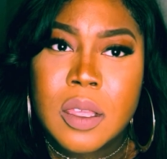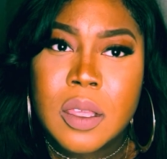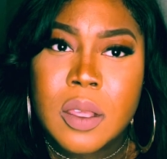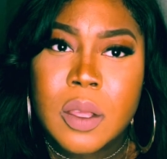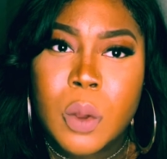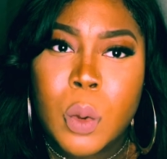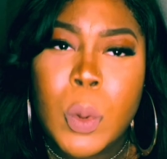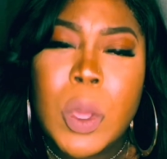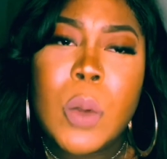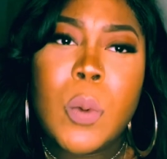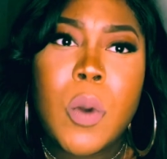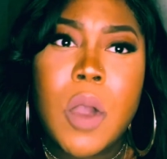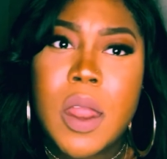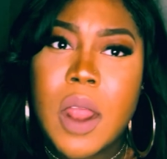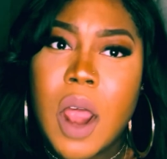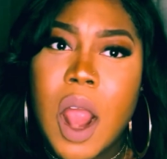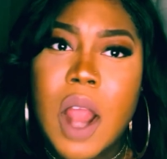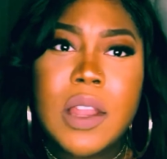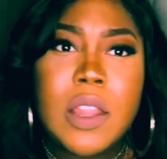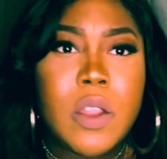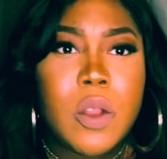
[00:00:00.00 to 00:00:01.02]
We want
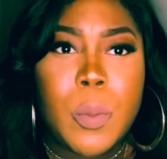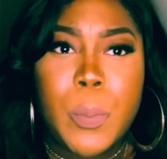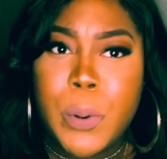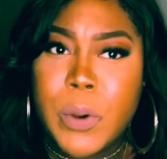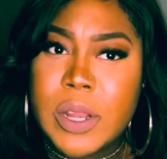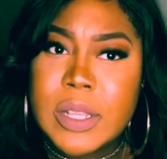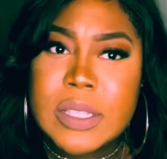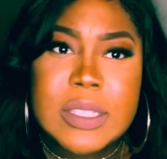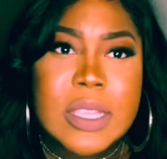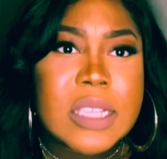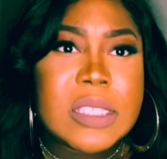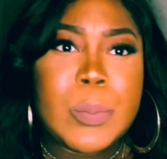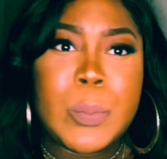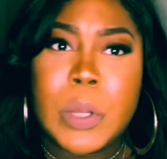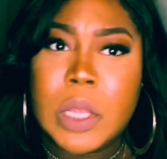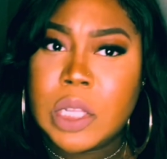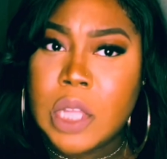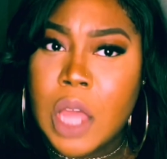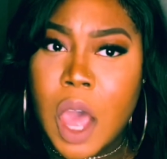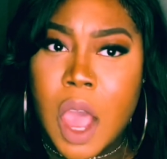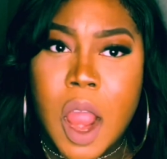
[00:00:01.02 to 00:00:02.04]
our little princess
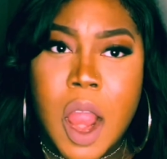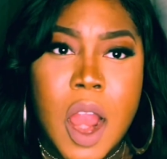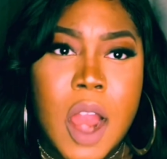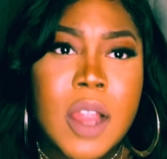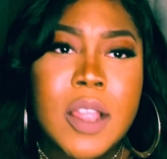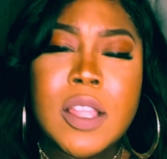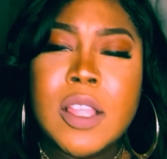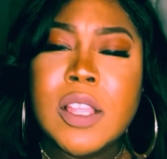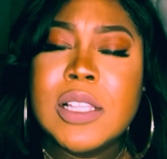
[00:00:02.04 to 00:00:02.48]
Pilar